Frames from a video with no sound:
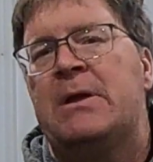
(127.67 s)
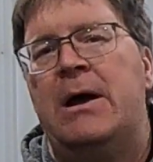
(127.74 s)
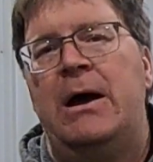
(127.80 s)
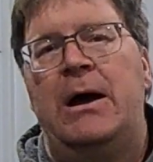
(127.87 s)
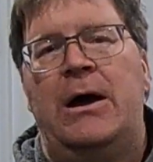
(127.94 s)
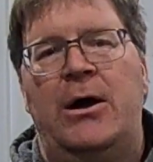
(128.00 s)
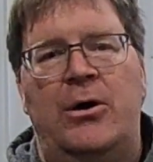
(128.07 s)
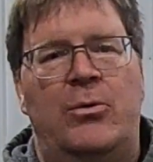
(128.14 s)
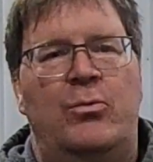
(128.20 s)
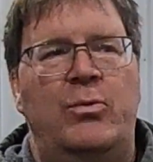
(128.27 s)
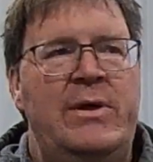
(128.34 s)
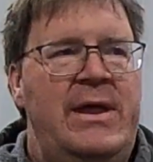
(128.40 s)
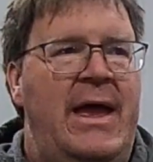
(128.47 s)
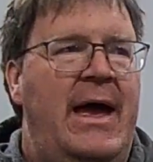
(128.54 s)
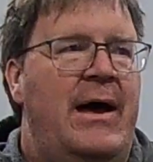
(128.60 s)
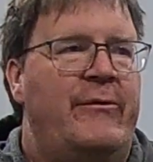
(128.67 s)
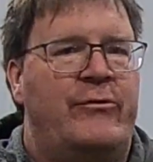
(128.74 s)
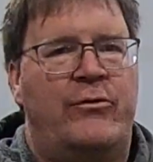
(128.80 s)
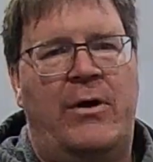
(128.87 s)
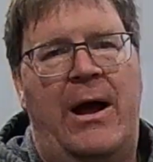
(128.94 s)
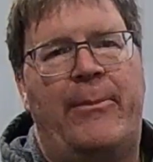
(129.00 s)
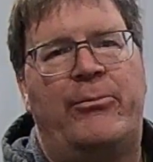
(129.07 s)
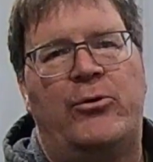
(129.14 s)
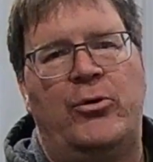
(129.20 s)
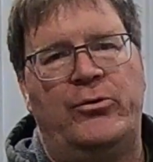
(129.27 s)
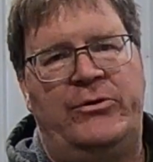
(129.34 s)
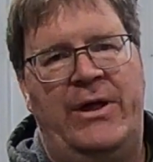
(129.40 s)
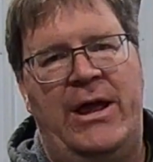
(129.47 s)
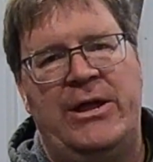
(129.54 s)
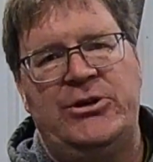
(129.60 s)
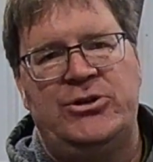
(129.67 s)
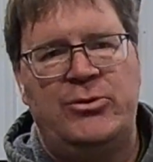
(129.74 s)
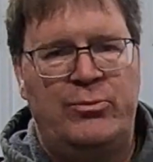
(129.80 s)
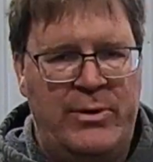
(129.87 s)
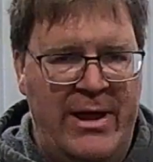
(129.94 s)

Uh, we have crop rotation,